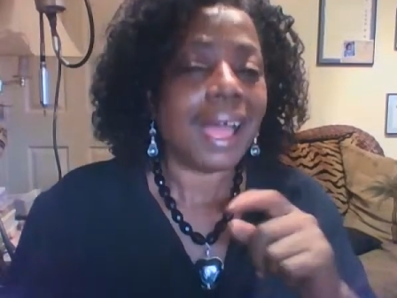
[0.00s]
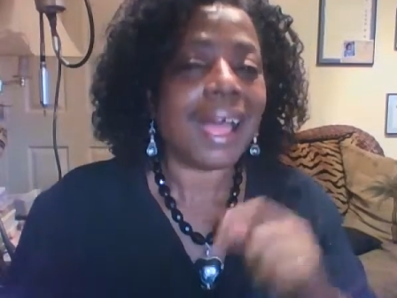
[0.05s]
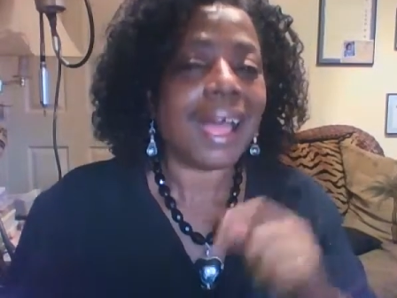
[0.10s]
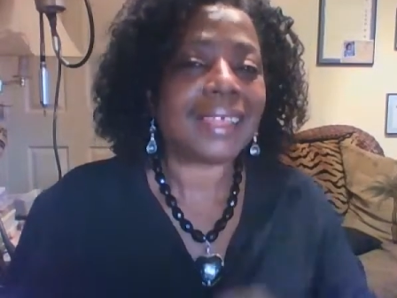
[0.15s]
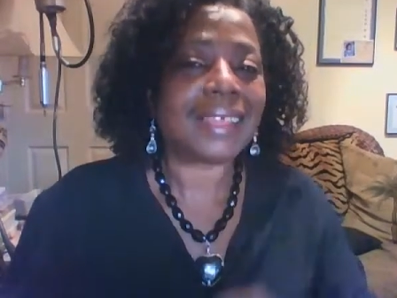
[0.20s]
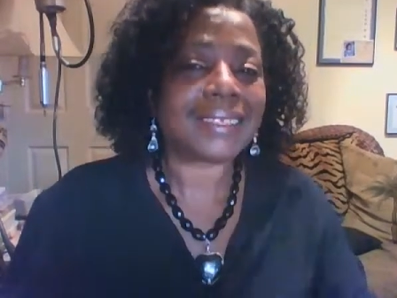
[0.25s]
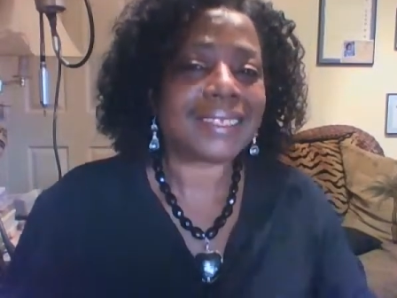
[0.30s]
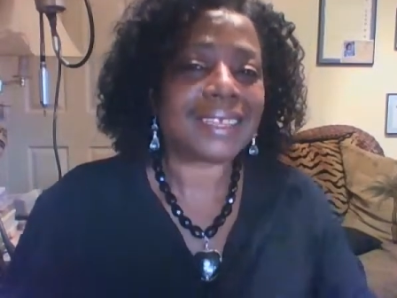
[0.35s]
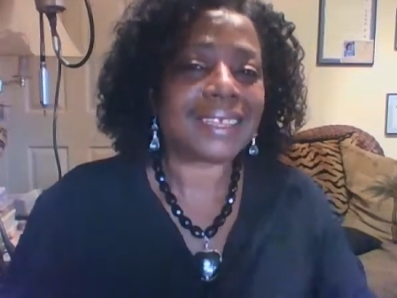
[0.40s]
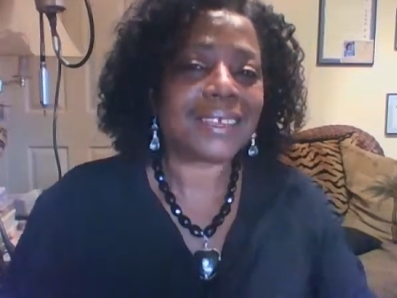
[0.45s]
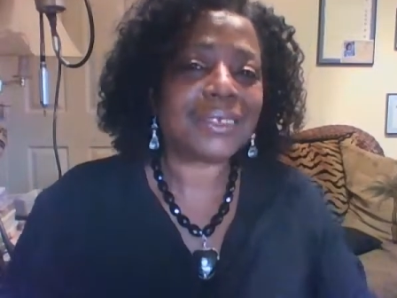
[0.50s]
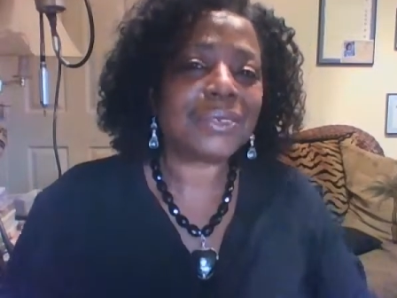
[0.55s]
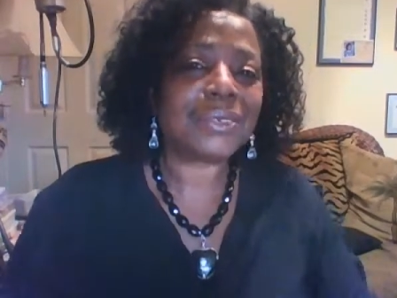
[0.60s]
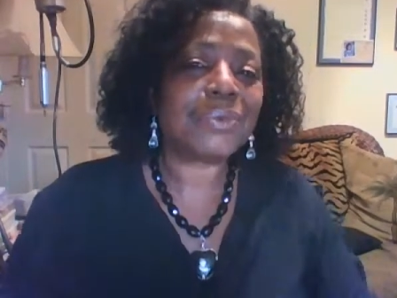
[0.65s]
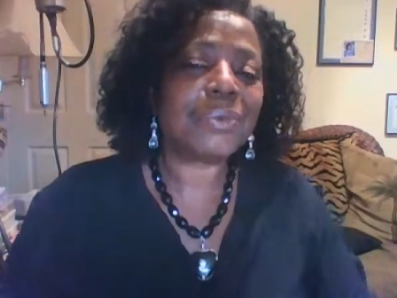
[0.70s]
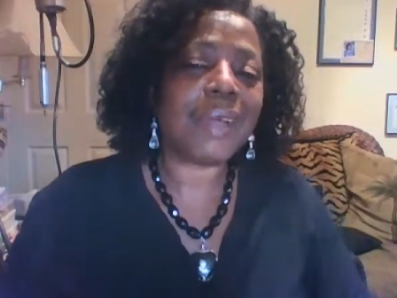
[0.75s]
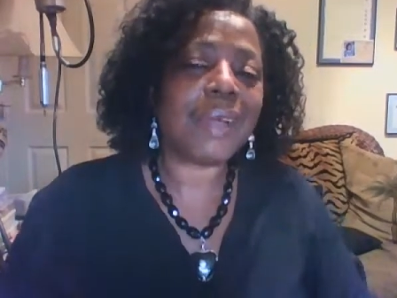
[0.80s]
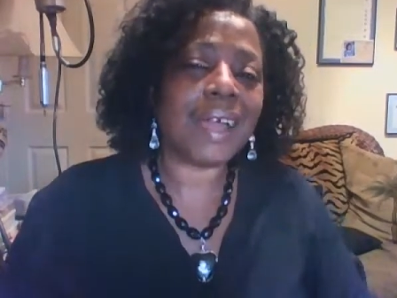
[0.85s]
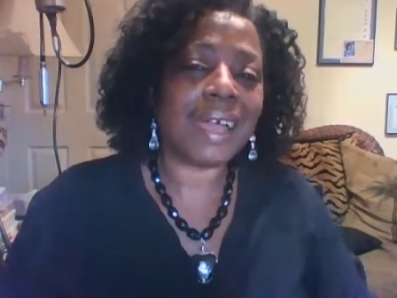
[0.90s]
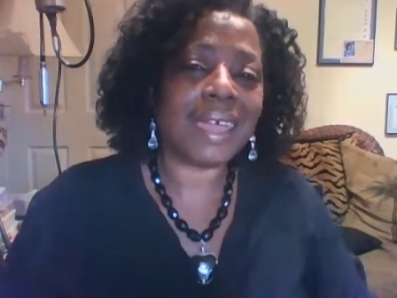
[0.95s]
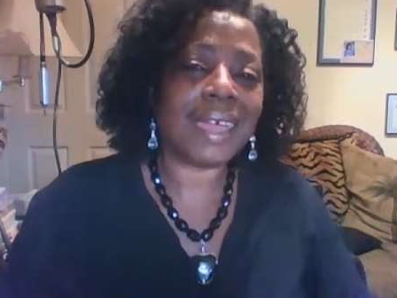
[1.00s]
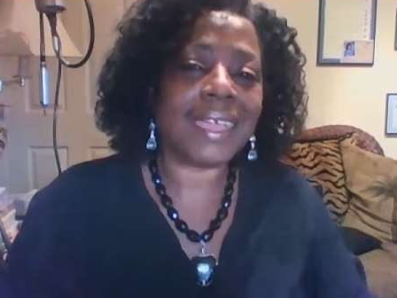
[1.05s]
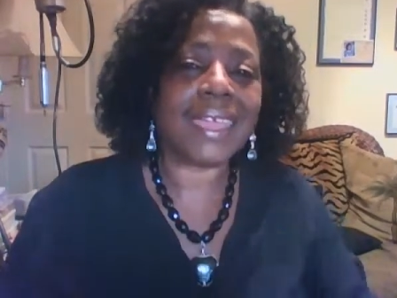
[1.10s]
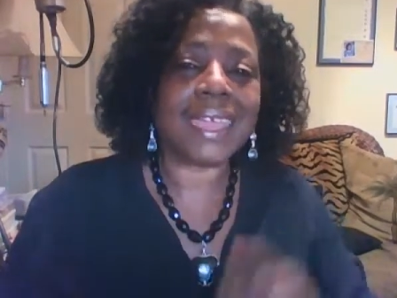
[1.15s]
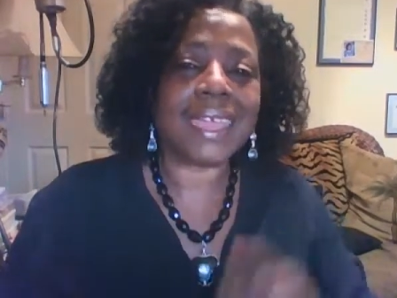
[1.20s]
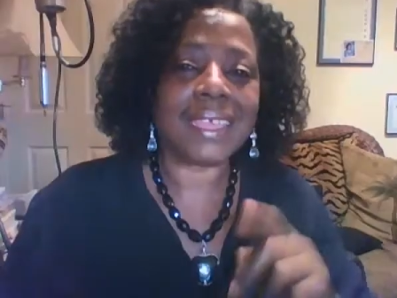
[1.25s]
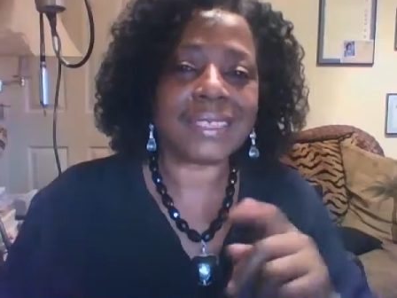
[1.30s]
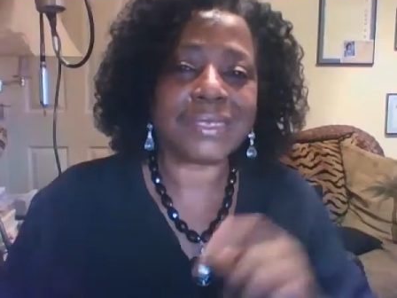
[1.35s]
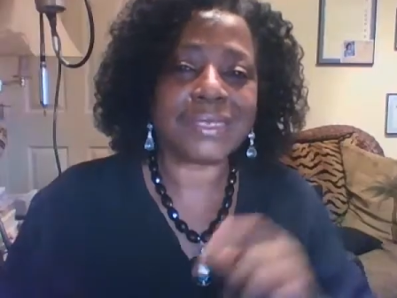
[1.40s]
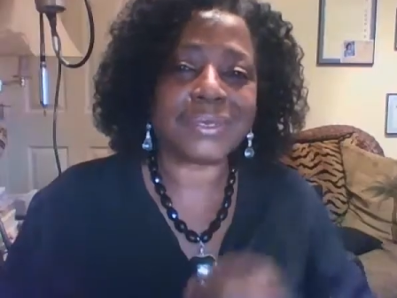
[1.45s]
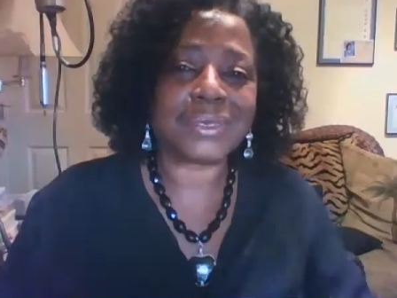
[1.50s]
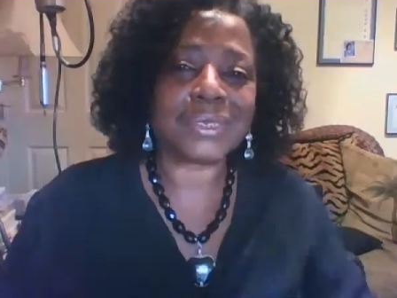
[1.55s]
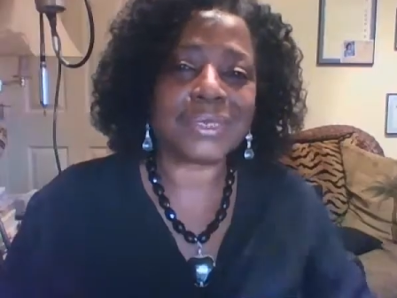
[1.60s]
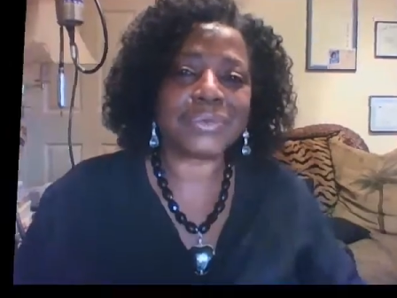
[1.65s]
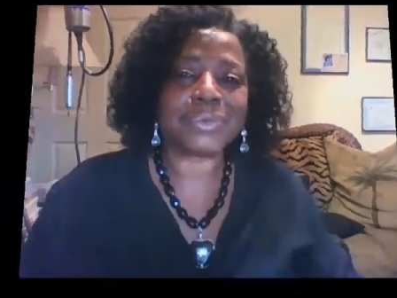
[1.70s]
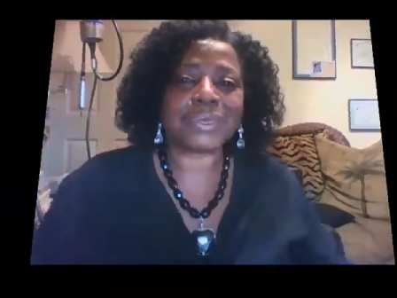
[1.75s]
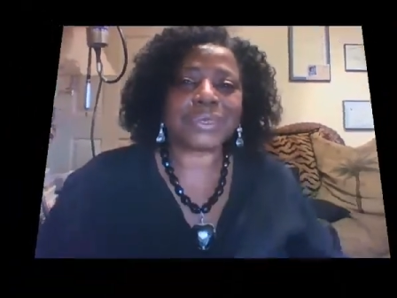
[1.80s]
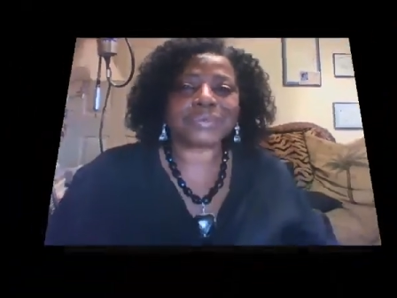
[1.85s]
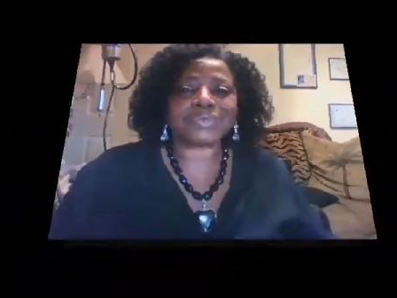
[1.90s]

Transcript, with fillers: I'll tell you why as soon as we